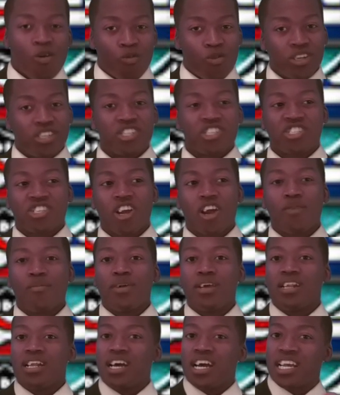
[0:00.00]
Richard
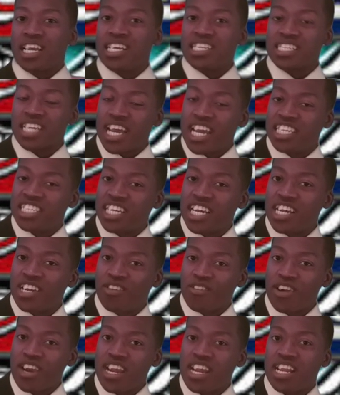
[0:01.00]
Sherman against A.J.
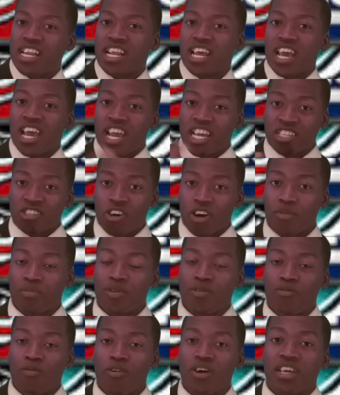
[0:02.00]
Green. It's going
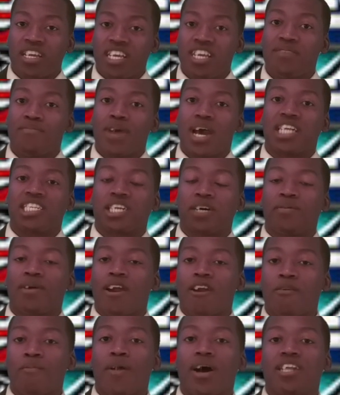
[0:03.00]
to be one key matchup
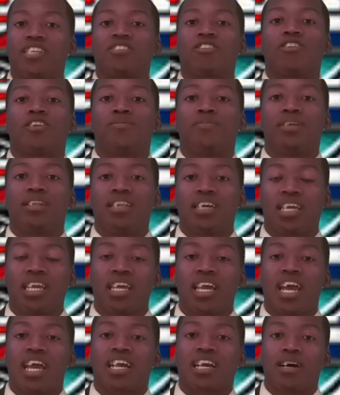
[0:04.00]
everybody's going to be
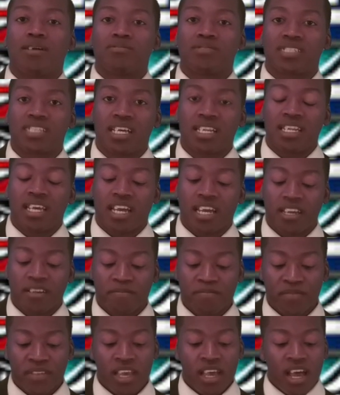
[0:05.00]
looking at come Sunday.
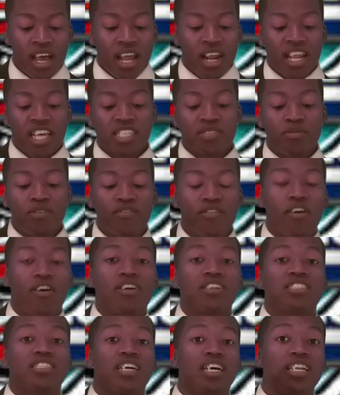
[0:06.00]
Let's move
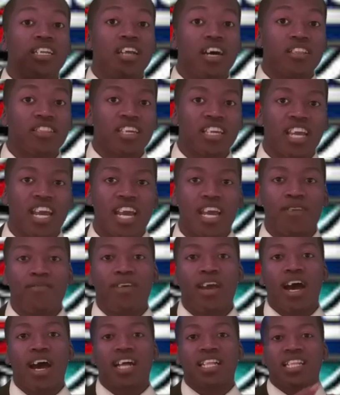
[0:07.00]
on to another
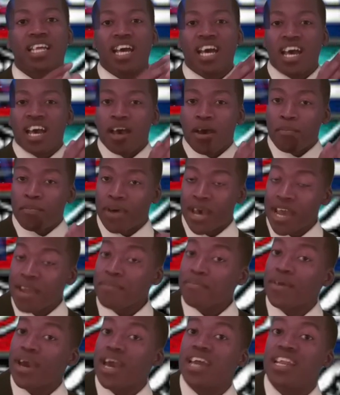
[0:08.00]
game. We got
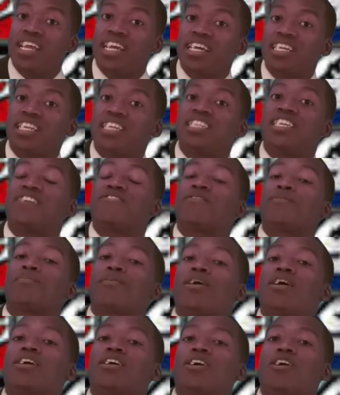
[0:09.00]
Peyton Manning and the Denver
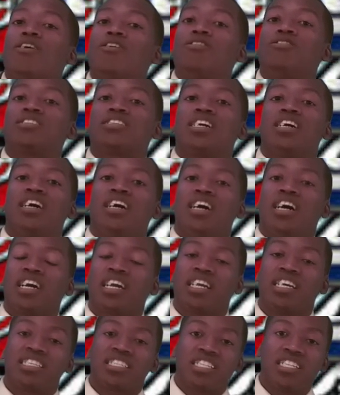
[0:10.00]
Broncos
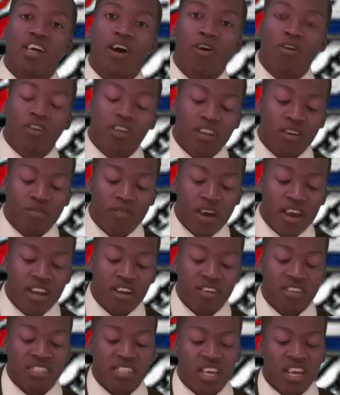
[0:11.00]
against the Oakland
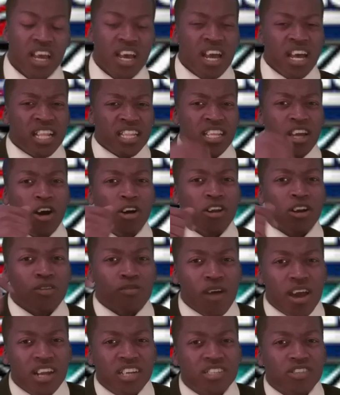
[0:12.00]
Raiders. The
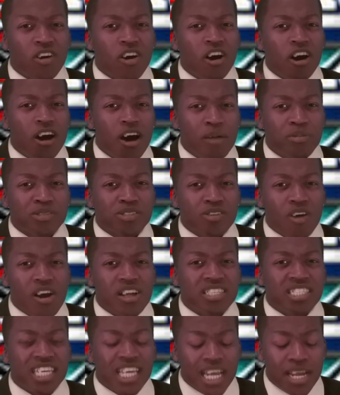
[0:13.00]
Oakland Raiders are an
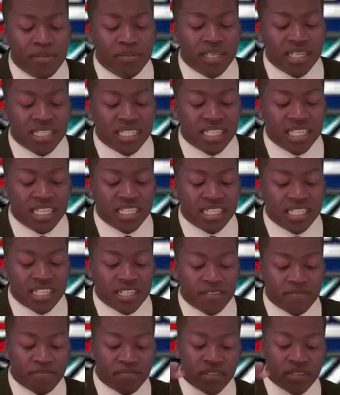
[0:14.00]
upstart team this season.